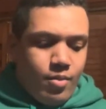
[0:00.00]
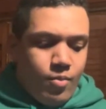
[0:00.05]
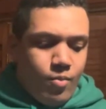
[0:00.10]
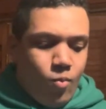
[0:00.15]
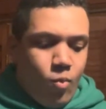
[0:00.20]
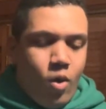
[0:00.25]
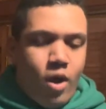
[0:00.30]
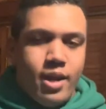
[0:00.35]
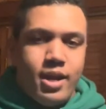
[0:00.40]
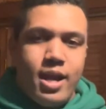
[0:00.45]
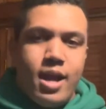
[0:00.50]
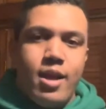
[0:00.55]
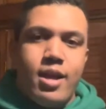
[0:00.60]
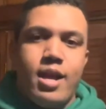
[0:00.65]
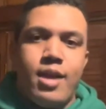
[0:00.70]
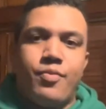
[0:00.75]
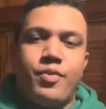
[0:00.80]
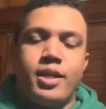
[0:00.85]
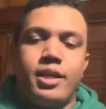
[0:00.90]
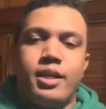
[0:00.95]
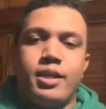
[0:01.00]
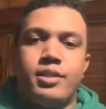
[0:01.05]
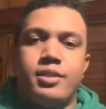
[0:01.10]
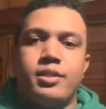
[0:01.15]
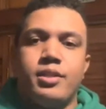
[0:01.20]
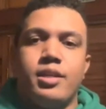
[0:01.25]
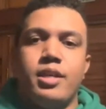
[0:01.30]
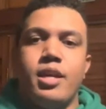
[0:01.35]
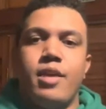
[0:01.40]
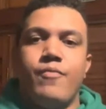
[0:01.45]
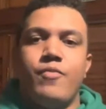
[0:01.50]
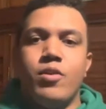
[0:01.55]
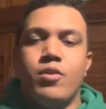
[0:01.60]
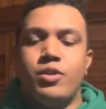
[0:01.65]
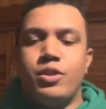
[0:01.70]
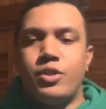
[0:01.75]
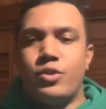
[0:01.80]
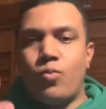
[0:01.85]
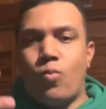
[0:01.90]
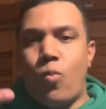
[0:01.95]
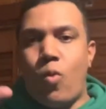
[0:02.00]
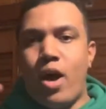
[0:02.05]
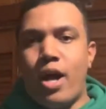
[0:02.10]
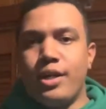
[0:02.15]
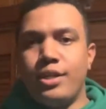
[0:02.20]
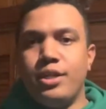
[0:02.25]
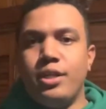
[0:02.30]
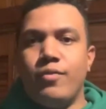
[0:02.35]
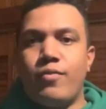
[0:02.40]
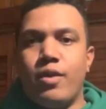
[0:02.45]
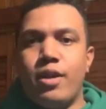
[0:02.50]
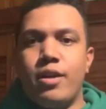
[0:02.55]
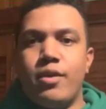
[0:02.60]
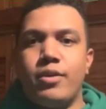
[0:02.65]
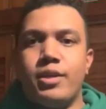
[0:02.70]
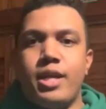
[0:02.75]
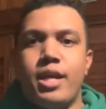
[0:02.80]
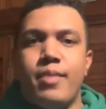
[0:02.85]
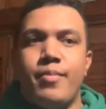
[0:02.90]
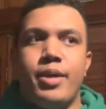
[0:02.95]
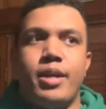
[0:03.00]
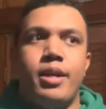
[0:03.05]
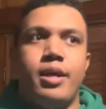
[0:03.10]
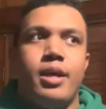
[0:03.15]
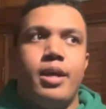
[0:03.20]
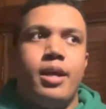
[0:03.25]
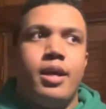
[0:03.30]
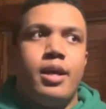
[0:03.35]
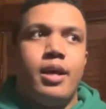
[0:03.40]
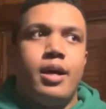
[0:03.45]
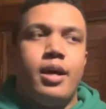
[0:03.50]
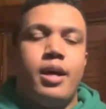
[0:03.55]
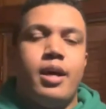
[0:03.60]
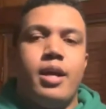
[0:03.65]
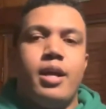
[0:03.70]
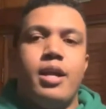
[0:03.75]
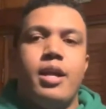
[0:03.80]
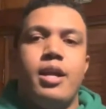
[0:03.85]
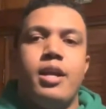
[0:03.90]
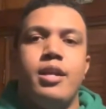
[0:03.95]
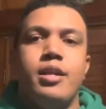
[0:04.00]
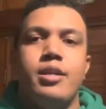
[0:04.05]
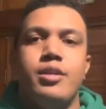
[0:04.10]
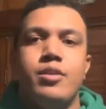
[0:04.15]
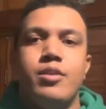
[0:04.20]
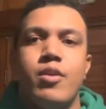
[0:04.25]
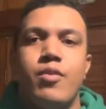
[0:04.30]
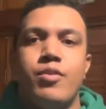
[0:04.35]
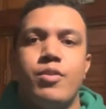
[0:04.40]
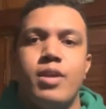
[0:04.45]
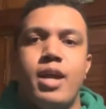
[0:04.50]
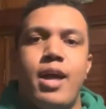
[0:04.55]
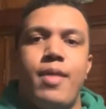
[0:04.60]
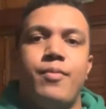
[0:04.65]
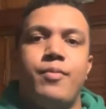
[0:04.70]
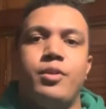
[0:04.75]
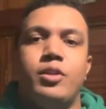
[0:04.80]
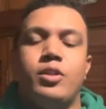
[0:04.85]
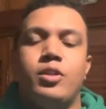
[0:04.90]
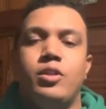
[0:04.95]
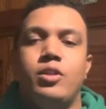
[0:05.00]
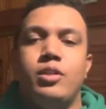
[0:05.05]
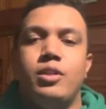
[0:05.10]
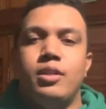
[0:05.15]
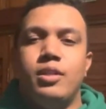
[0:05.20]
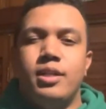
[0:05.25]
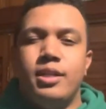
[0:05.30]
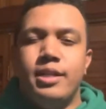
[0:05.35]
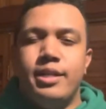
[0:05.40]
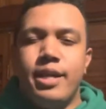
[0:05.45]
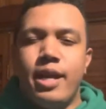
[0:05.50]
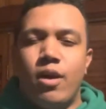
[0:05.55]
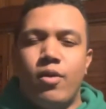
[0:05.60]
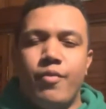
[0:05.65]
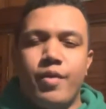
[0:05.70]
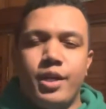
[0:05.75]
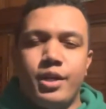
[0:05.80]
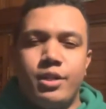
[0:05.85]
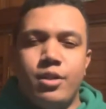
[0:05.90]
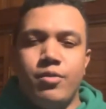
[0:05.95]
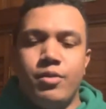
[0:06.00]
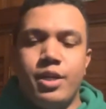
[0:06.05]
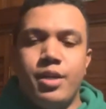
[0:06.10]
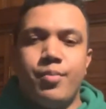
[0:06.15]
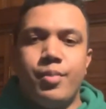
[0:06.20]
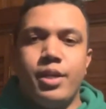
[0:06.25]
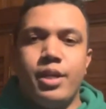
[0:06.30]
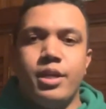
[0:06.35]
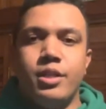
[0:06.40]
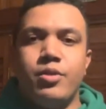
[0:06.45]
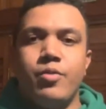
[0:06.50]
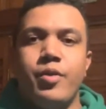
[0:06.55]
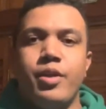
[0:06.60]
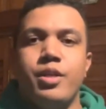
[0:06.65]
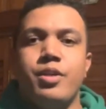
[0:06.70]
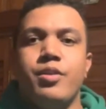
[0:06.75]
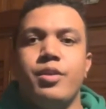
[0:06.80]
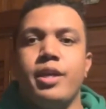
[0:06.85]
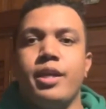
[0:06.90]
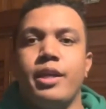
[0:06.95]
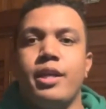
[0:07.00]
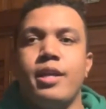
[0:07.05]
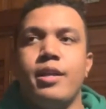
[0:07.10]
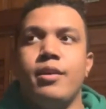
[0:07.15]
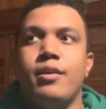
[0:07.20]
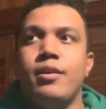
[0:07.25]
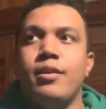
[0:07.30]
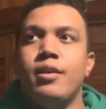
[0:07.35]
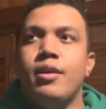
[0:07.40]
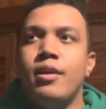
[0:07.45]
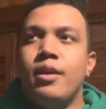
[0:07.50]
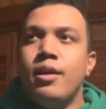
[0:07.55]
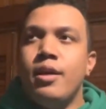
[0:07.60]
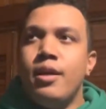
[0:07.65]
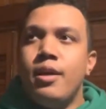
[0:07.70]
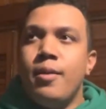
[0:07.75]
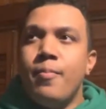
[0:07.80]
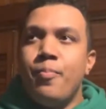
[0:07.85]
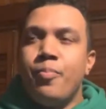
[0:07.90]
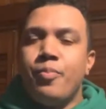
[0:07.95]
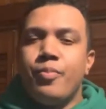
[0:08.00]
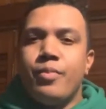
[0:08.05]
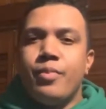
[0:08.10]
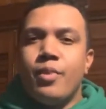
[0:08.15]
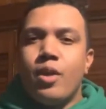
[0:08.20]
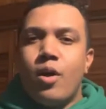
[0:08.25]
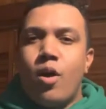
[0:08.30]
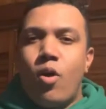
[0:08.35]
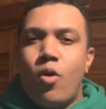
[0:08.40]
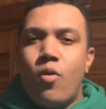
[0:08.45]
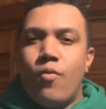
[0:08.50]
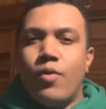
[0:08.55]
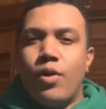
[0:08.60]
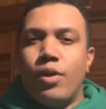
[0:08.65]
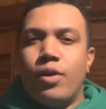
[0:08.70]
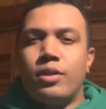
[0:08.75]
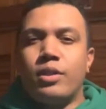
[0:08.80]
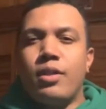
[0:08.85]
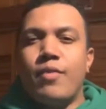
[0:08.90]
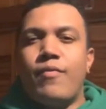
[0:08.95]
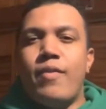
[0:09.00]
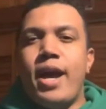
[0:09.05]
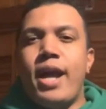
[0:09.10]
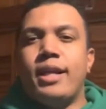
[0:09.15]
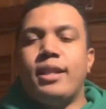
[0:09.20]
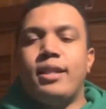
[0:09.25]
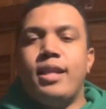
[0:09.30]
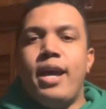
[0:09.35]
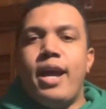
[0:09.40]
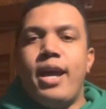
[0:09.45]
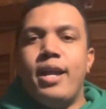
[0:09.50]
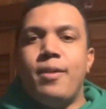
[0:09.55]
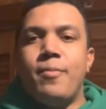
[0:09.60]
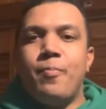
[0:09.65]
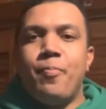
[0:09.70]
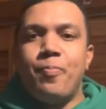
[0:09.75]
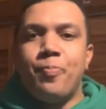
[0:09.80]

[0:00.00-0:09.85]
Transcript: one, I, I think it's if you're just watching for entertainment uh, and you know, you're not delving too deeply into it, you can overlook the fact that